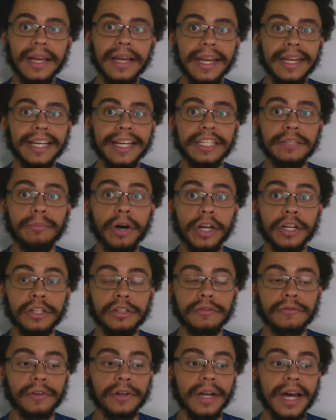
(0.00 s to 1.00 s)
And he gets
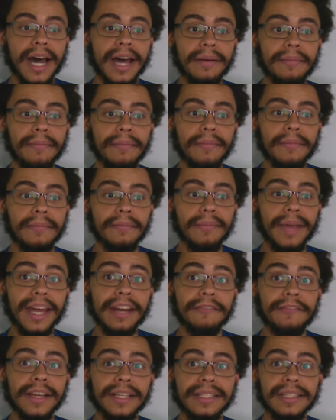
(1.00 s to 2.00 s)
punished for not
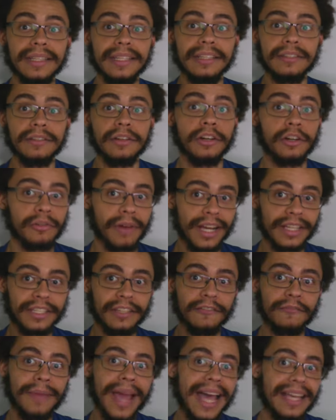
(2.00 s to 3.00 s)
manifesting these
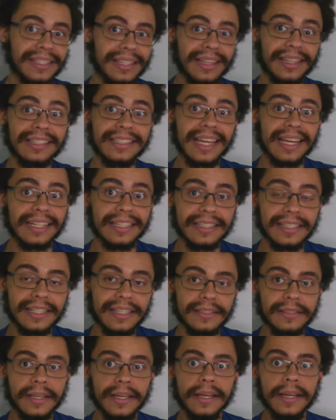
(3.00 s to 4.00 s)
aggressive masculine
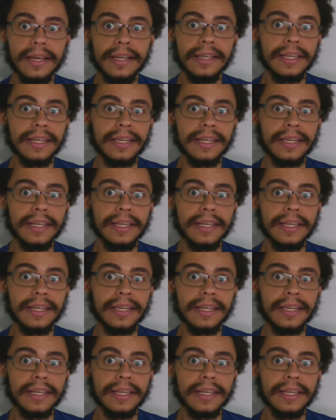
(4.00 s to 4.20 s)
tendencies.